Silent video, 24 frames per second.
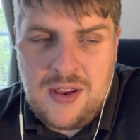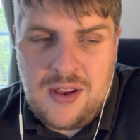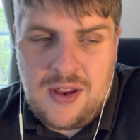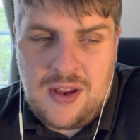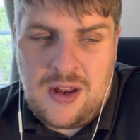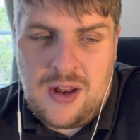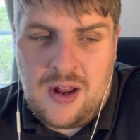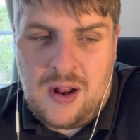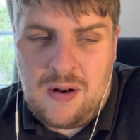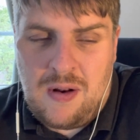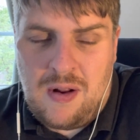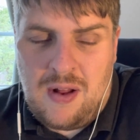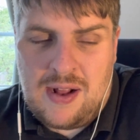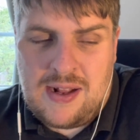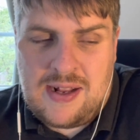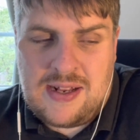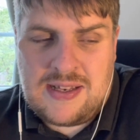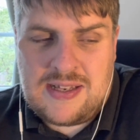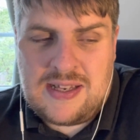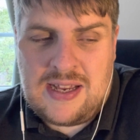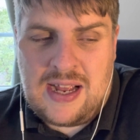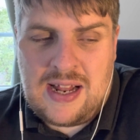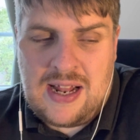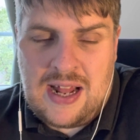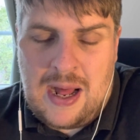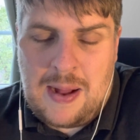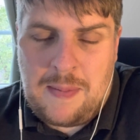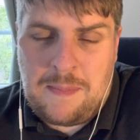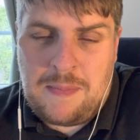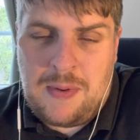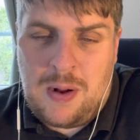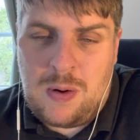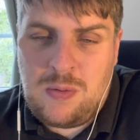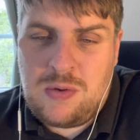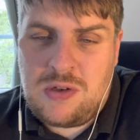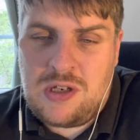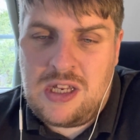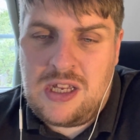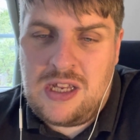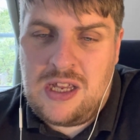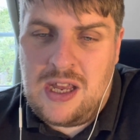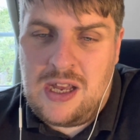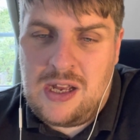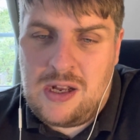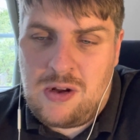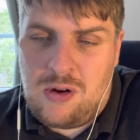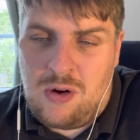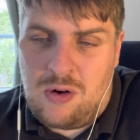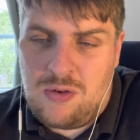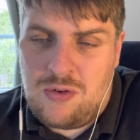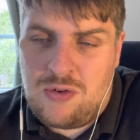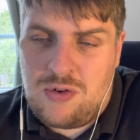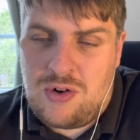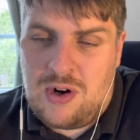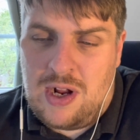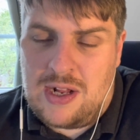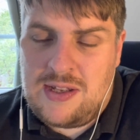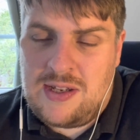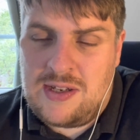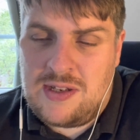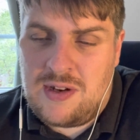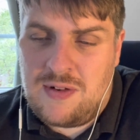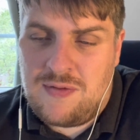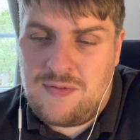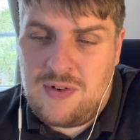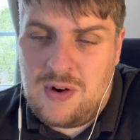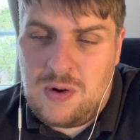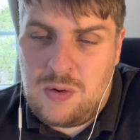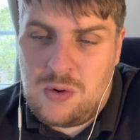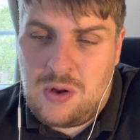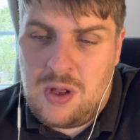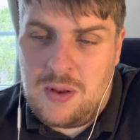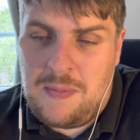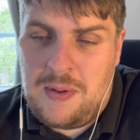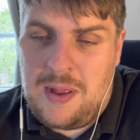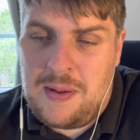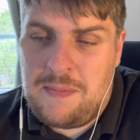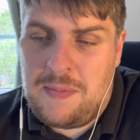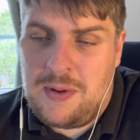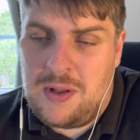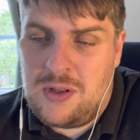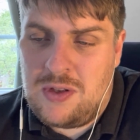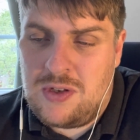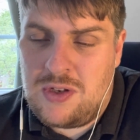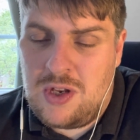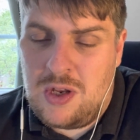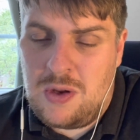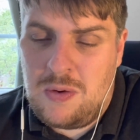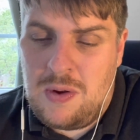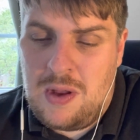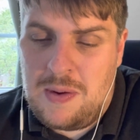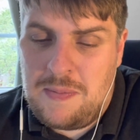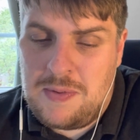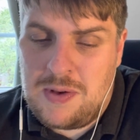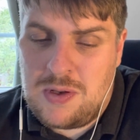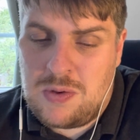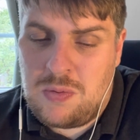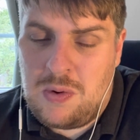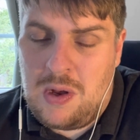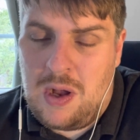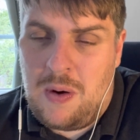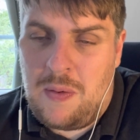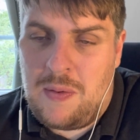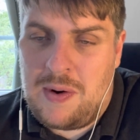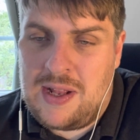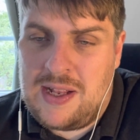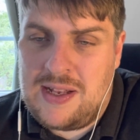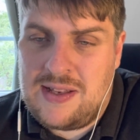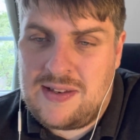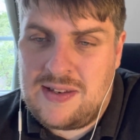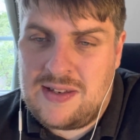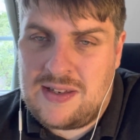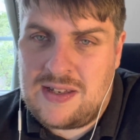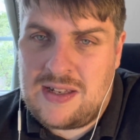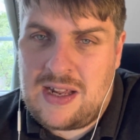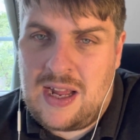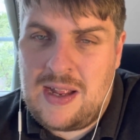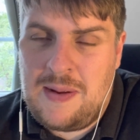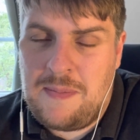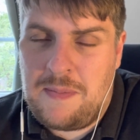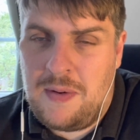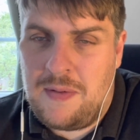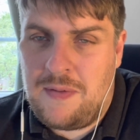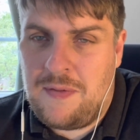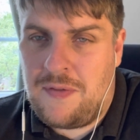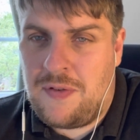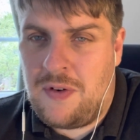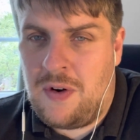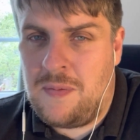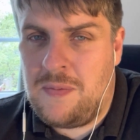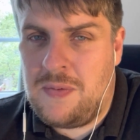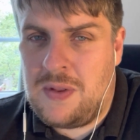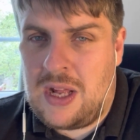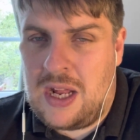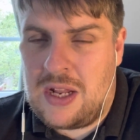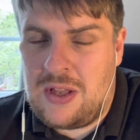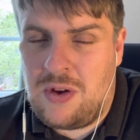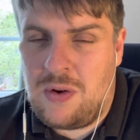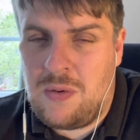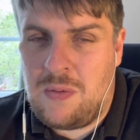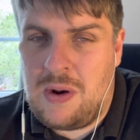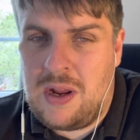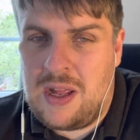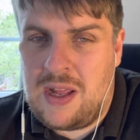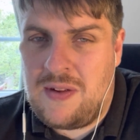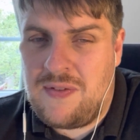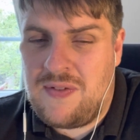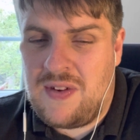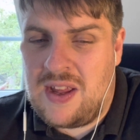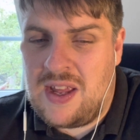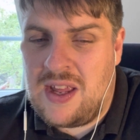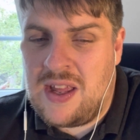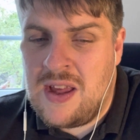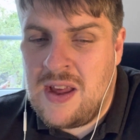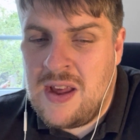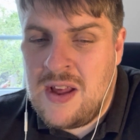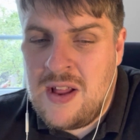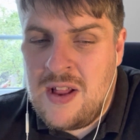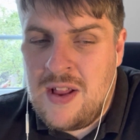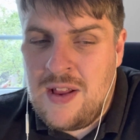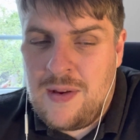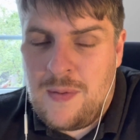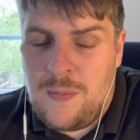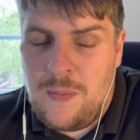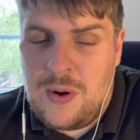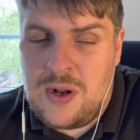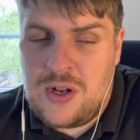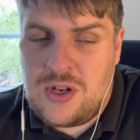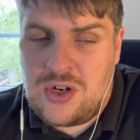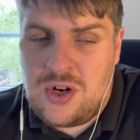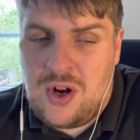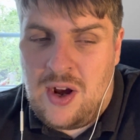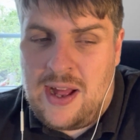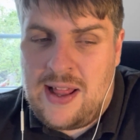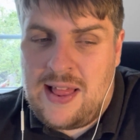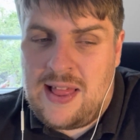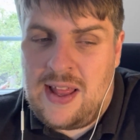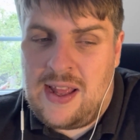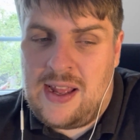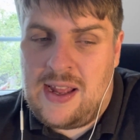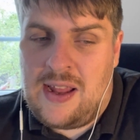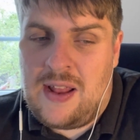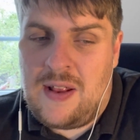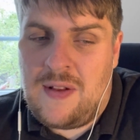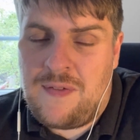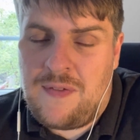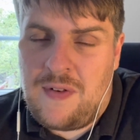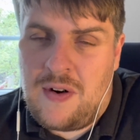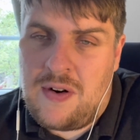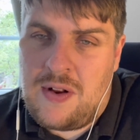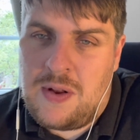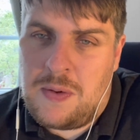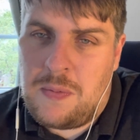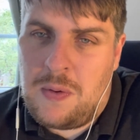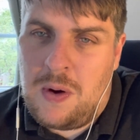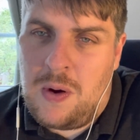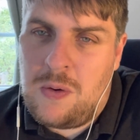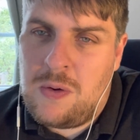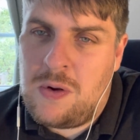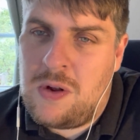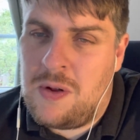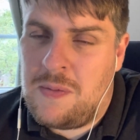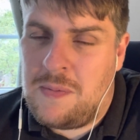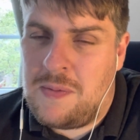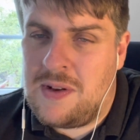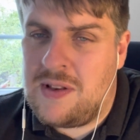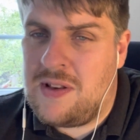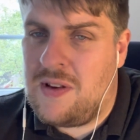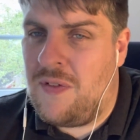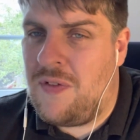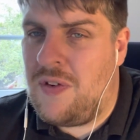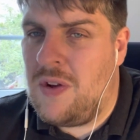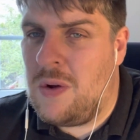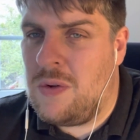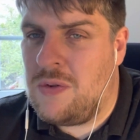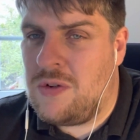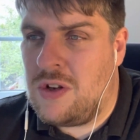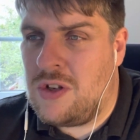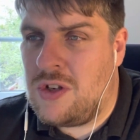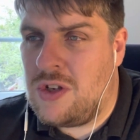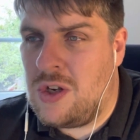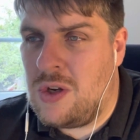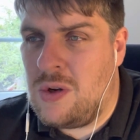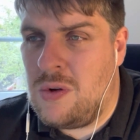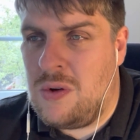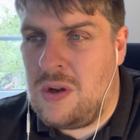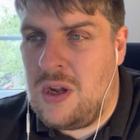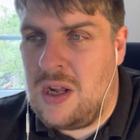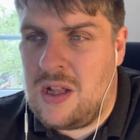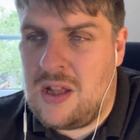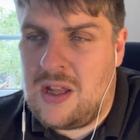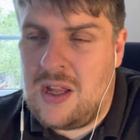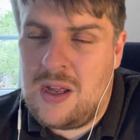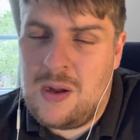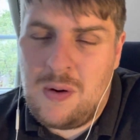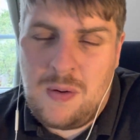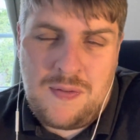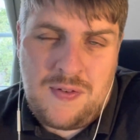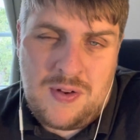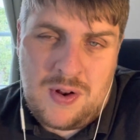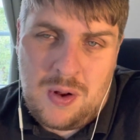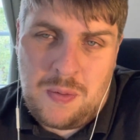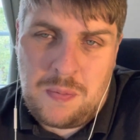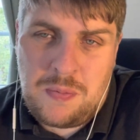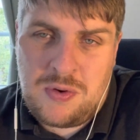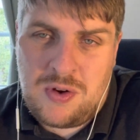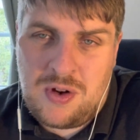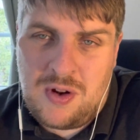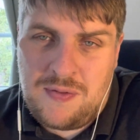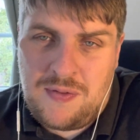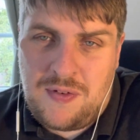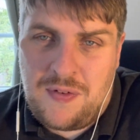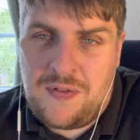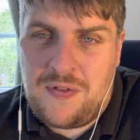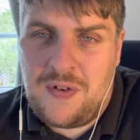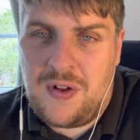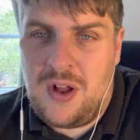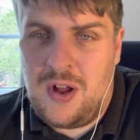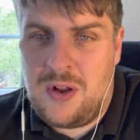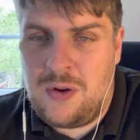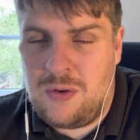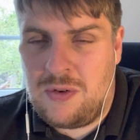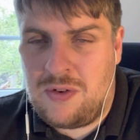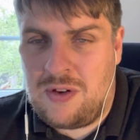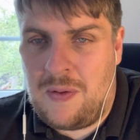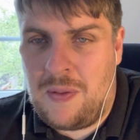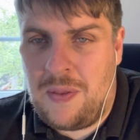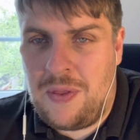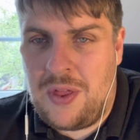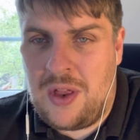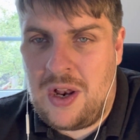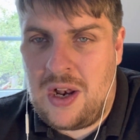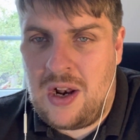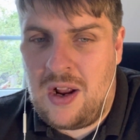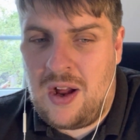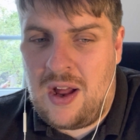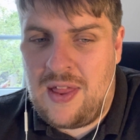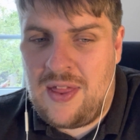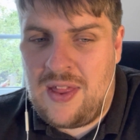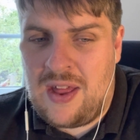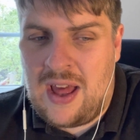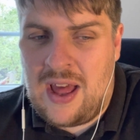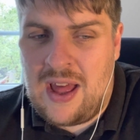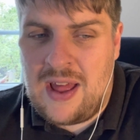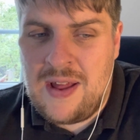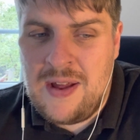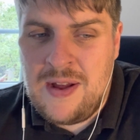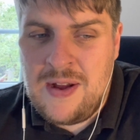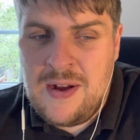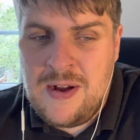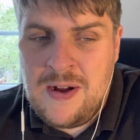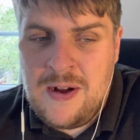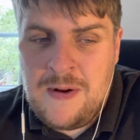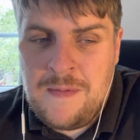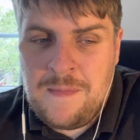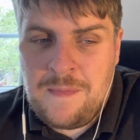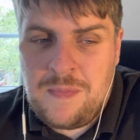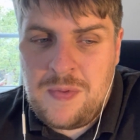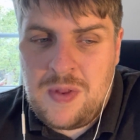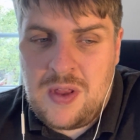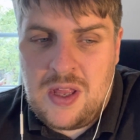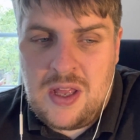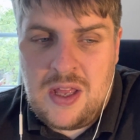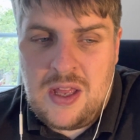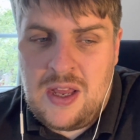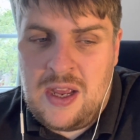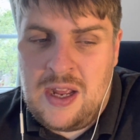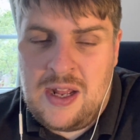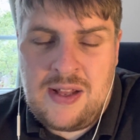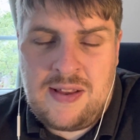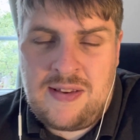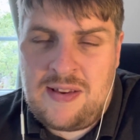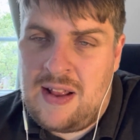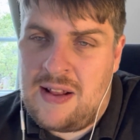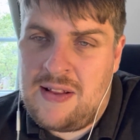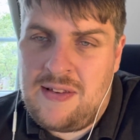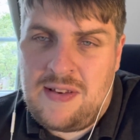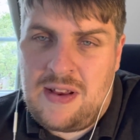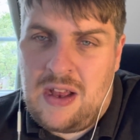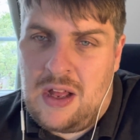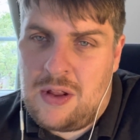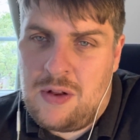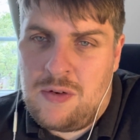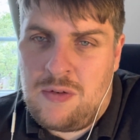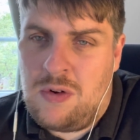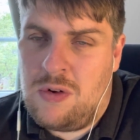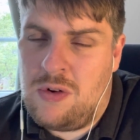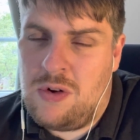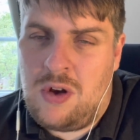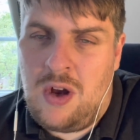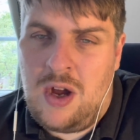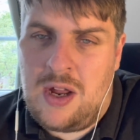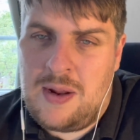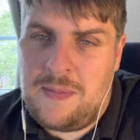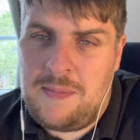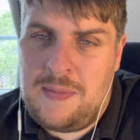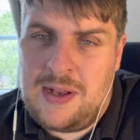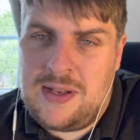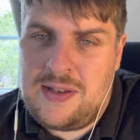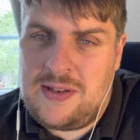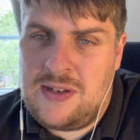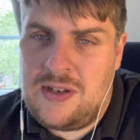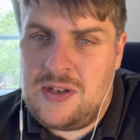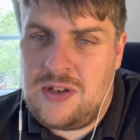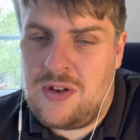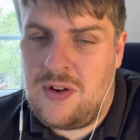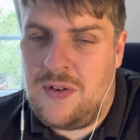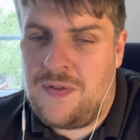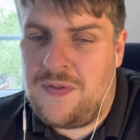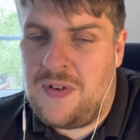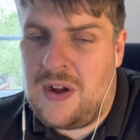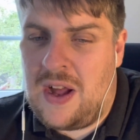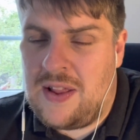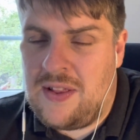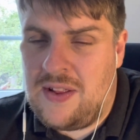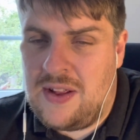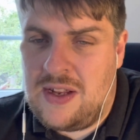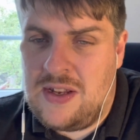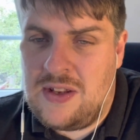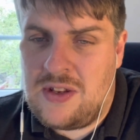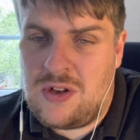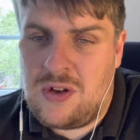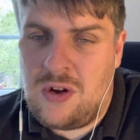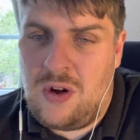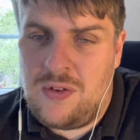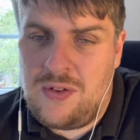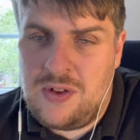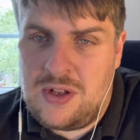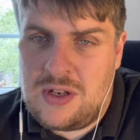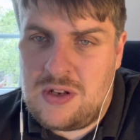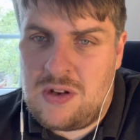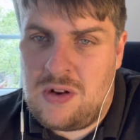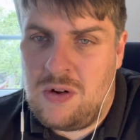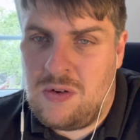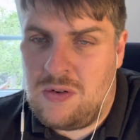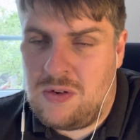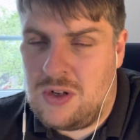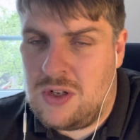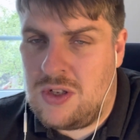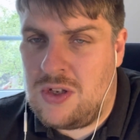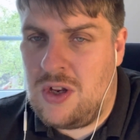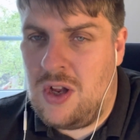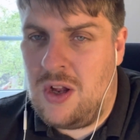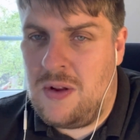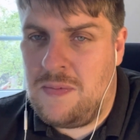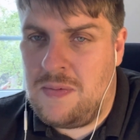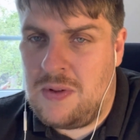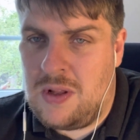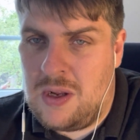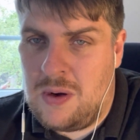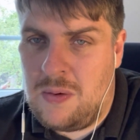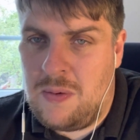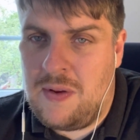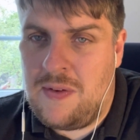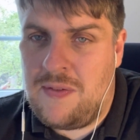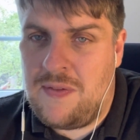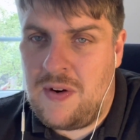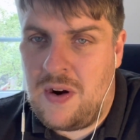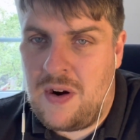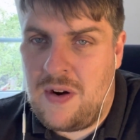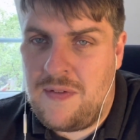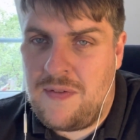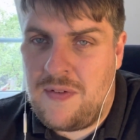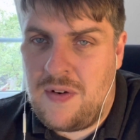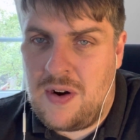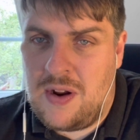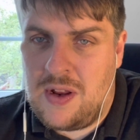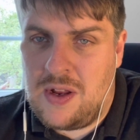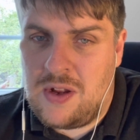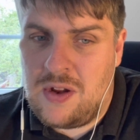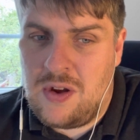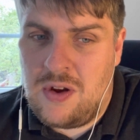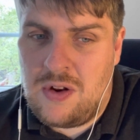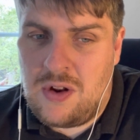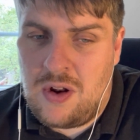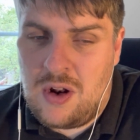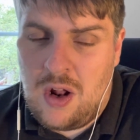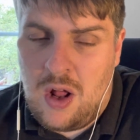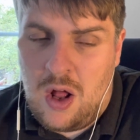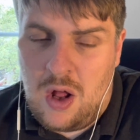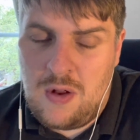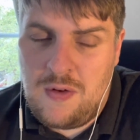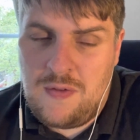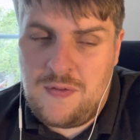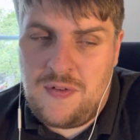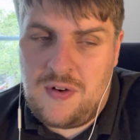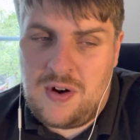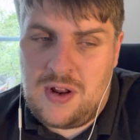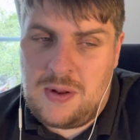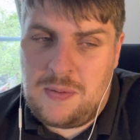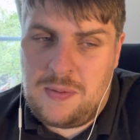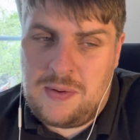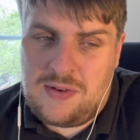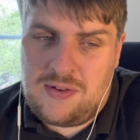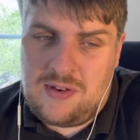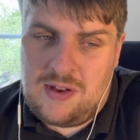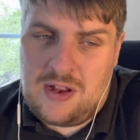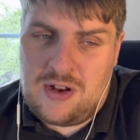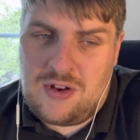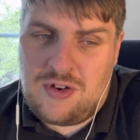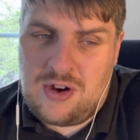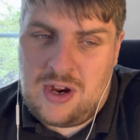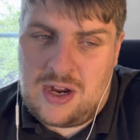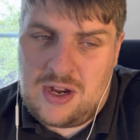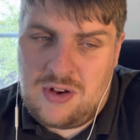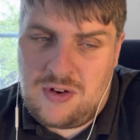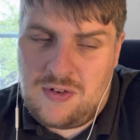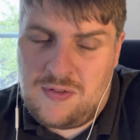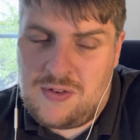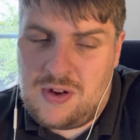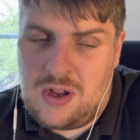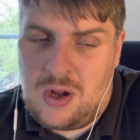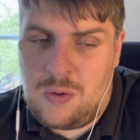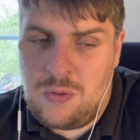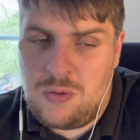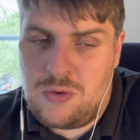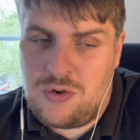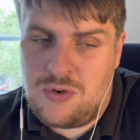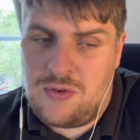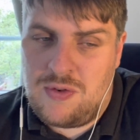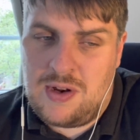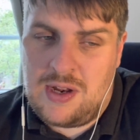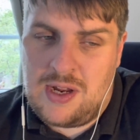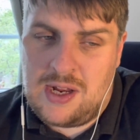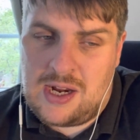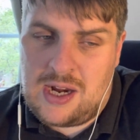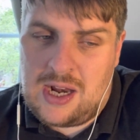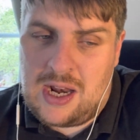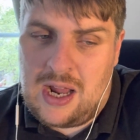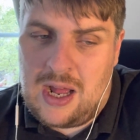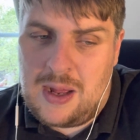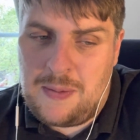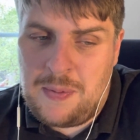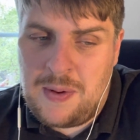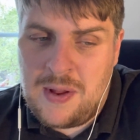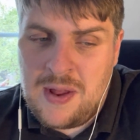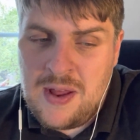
Like I say, that multi-year contract is a real commitment to him as well, and it's a statement from Daniel Levy, which I think is very welcome, because if it was a 2-year deal with an option of a third or something like that, it sends out the wrong kind of message. The fact that he's got this longer term deal is very, very good, and hopefully we see a change of culture in the club.